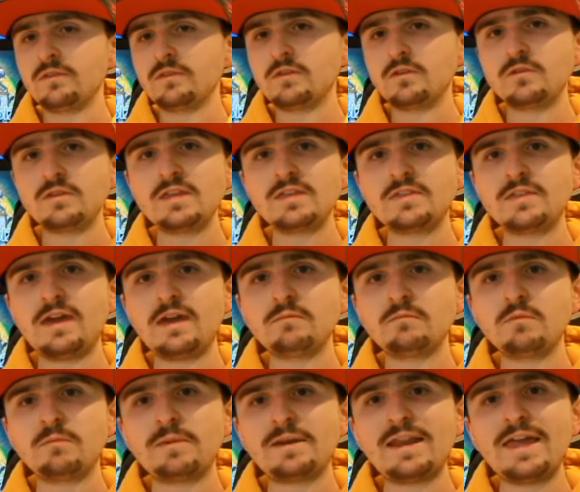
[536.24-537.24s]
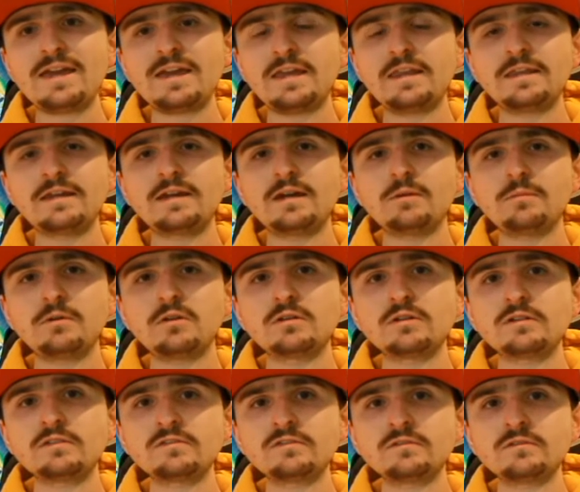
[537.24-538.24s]
You need that, and we've been lacking that, I'll be
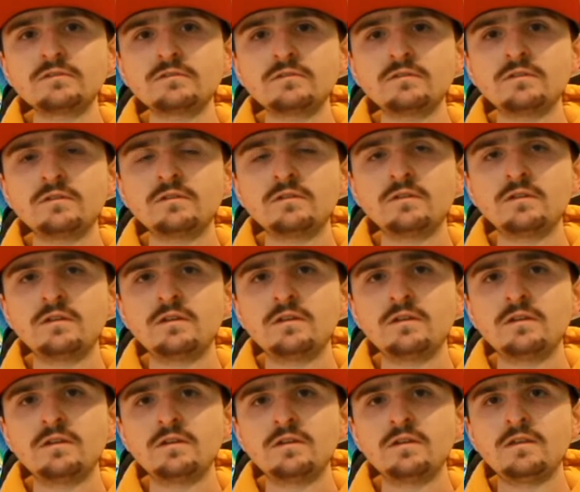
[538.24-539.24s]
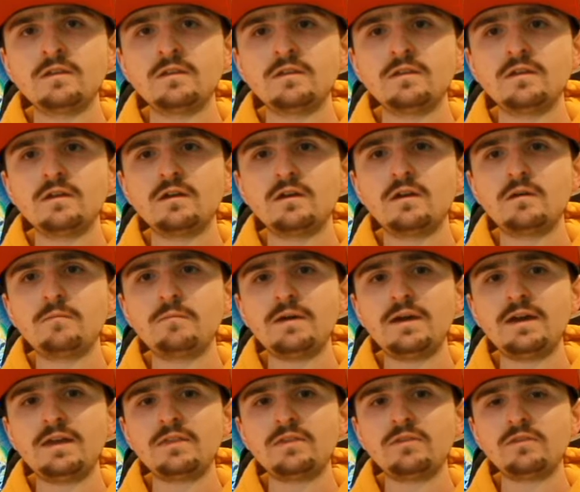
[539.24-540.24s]
honest. Um,
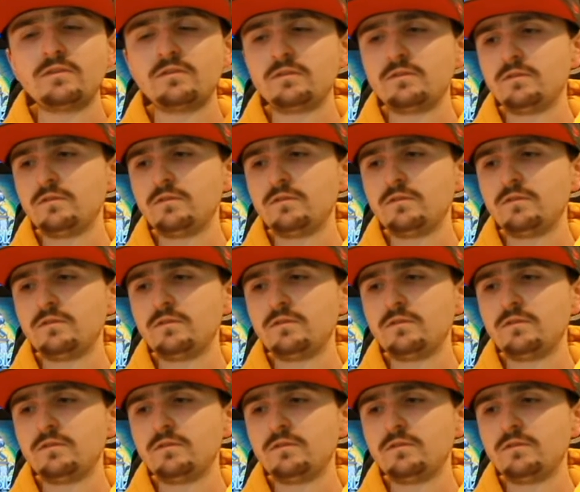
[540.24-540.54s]
and